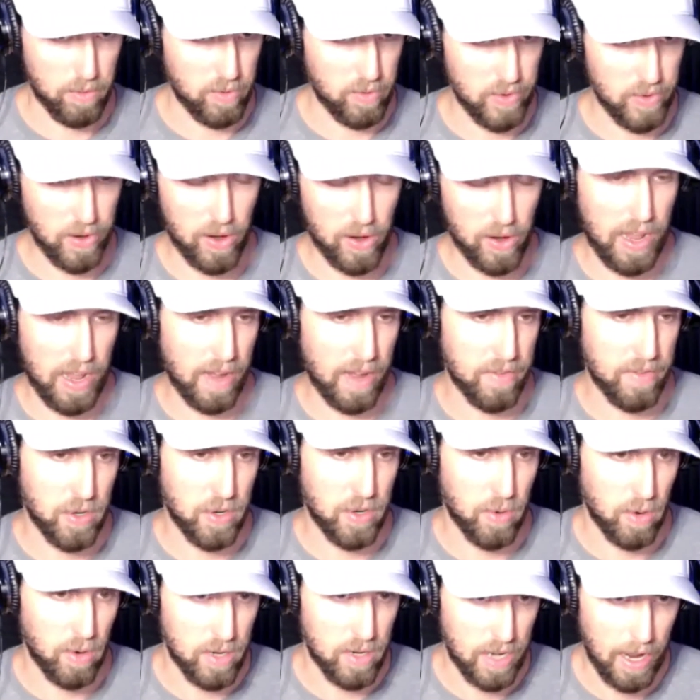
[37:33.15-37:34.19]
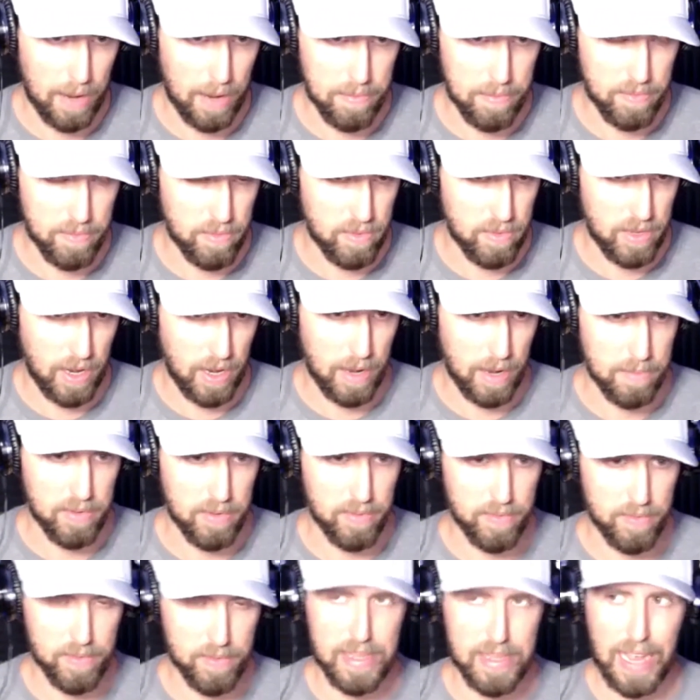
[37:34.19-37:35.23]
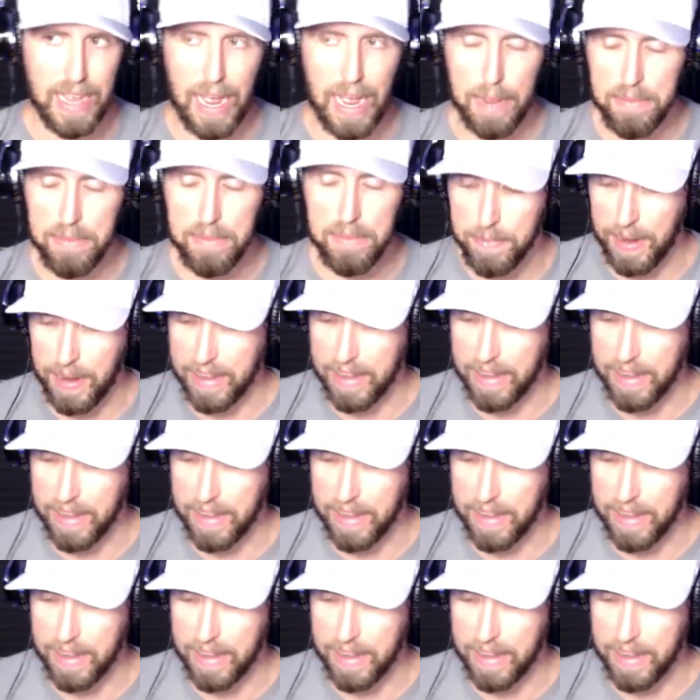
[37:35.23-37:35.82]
We already have short time spans,